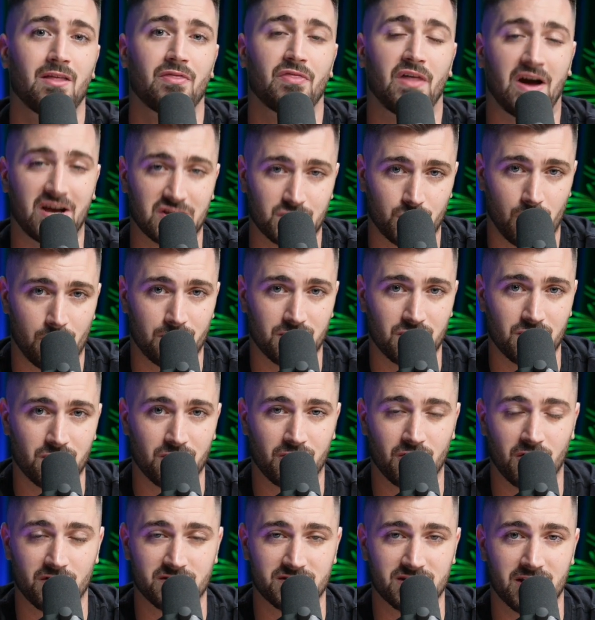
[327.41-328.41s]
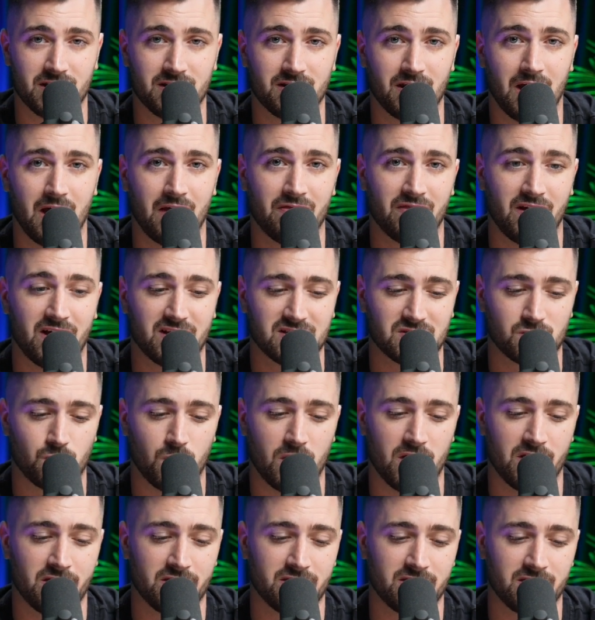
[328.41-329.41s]
That's why we do the content, and that's
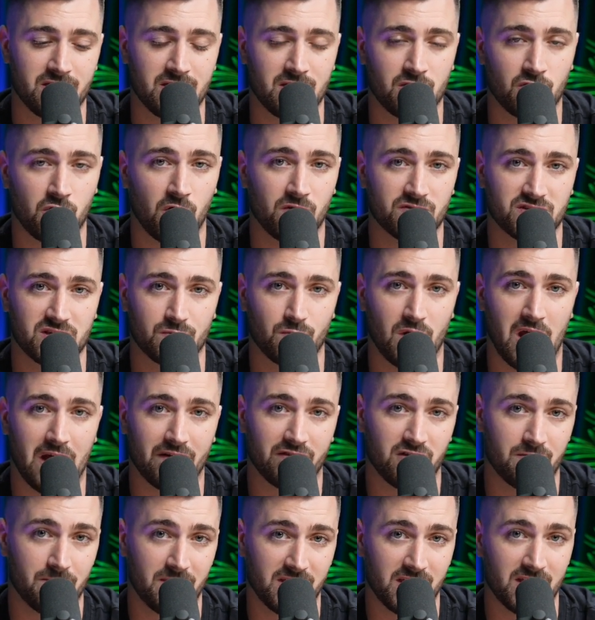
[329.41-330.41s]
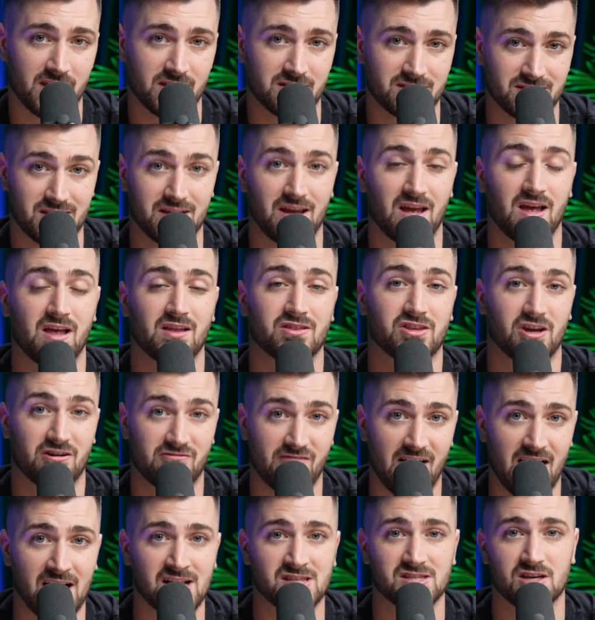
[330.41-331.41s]
where the content will have the biggest
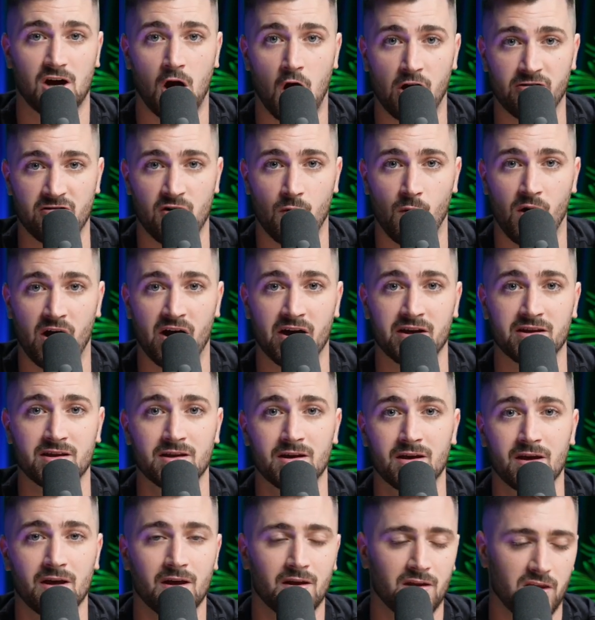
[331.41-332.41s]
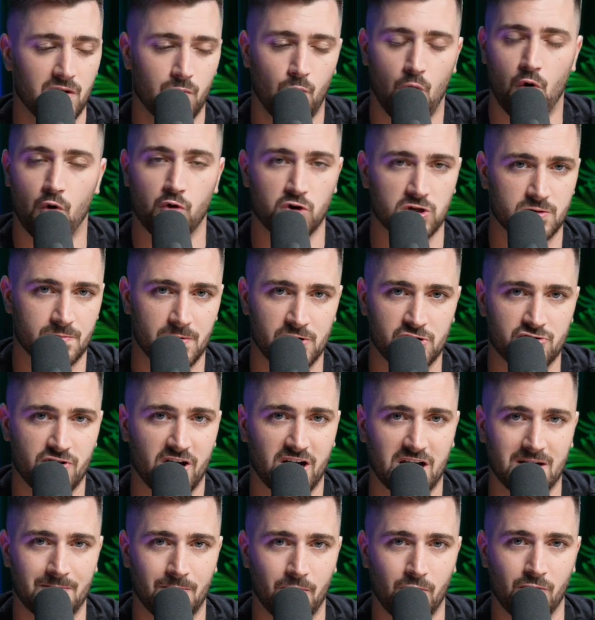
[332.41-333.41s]
direct ROI. You won't always be
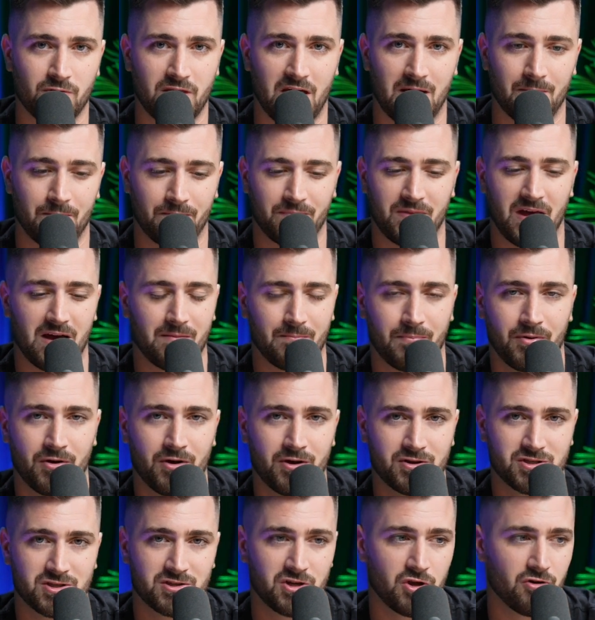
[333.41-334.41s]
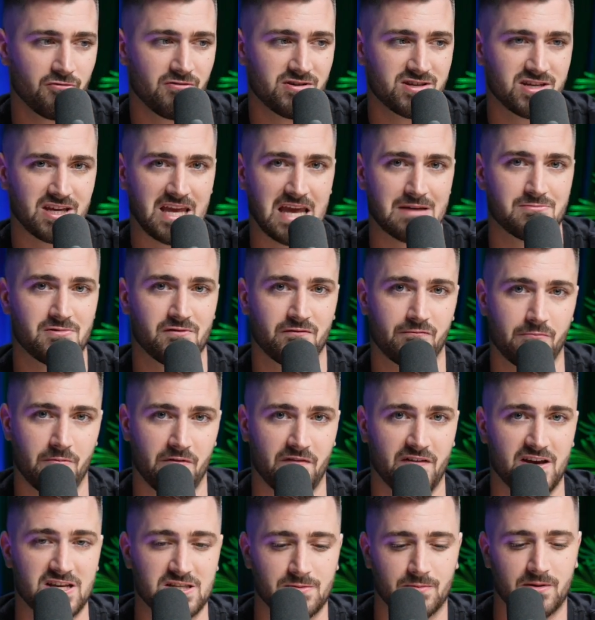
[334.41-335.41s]
trackable. That person who originally came in from a
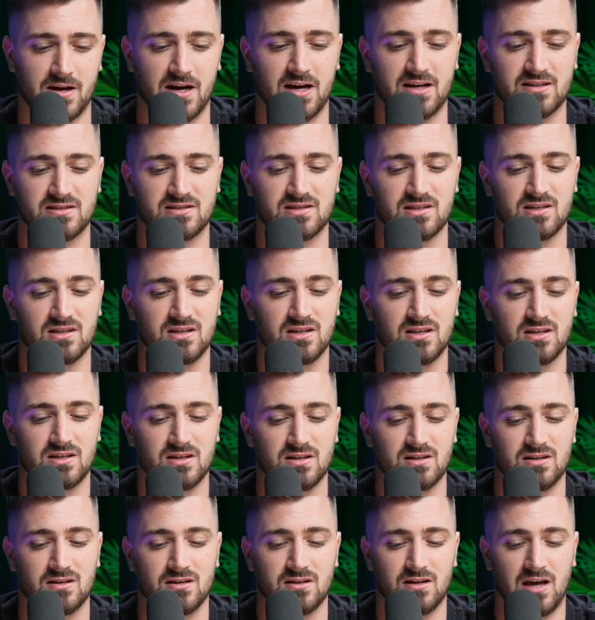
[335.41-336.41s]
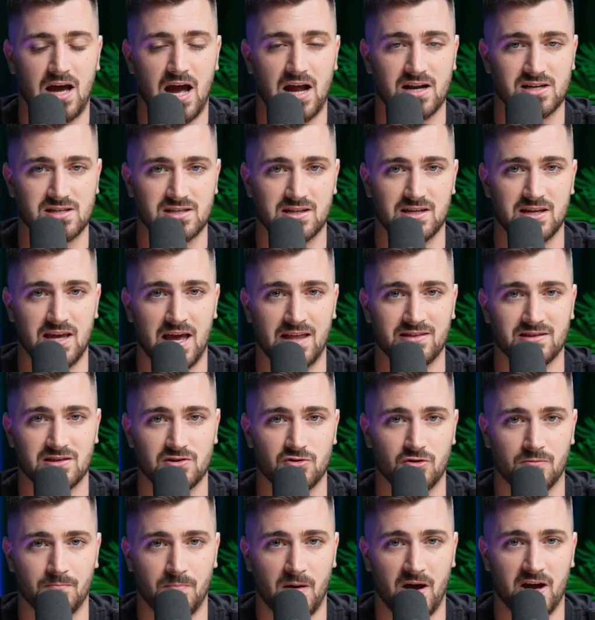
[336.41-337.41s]
Facebook ad actually
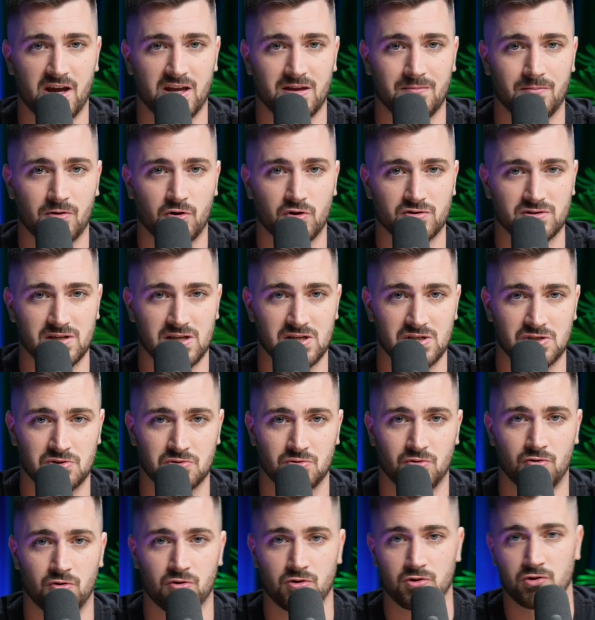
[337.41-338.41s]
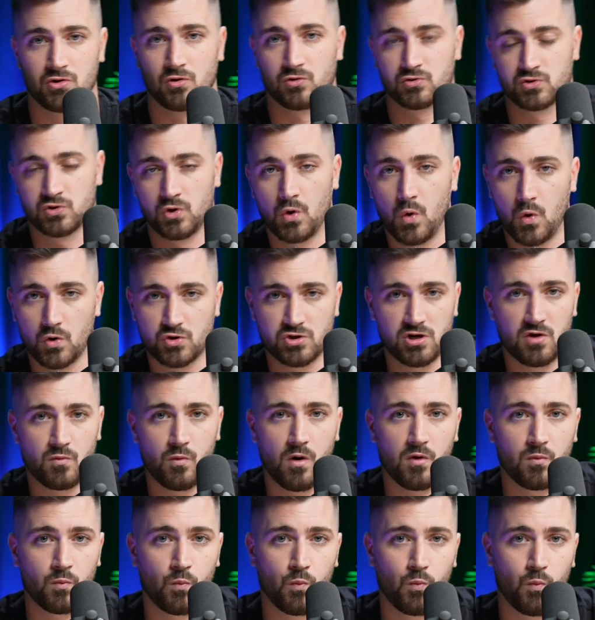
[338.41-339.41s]
ended up buying because they saw your talk show
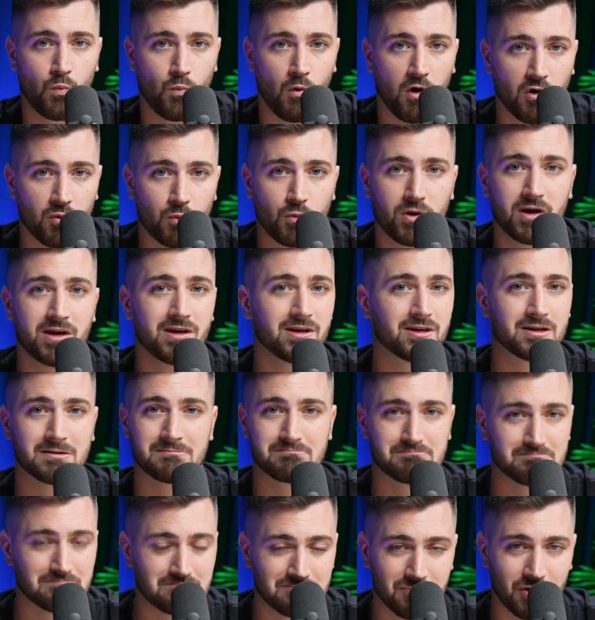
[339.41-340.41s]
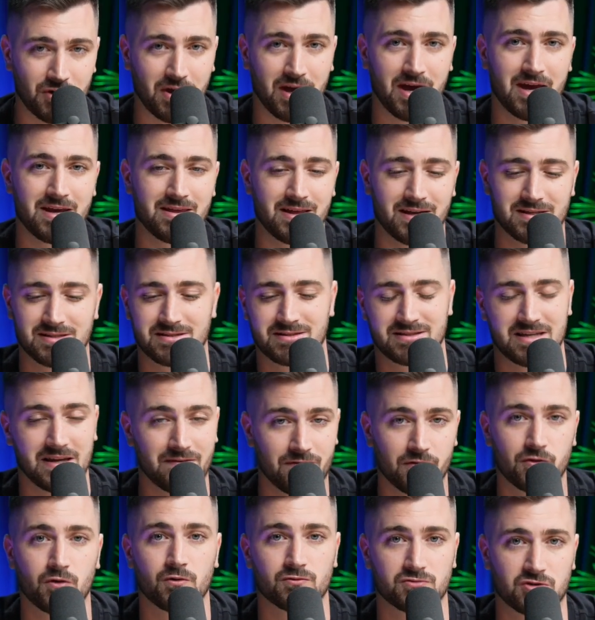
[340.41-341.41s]
one week. Okay, that's
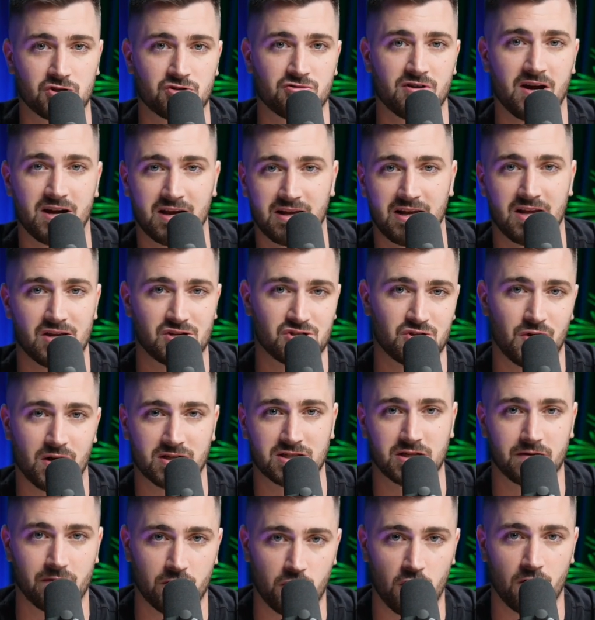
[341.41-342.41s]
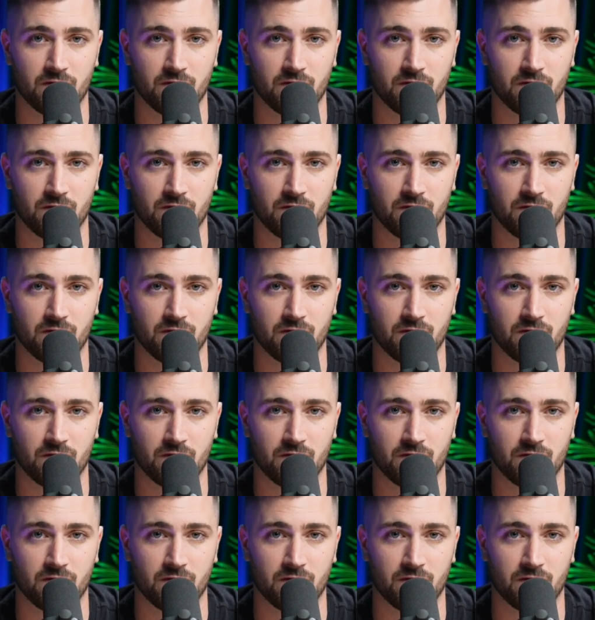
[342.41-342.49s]
difficult to track unless you actually have a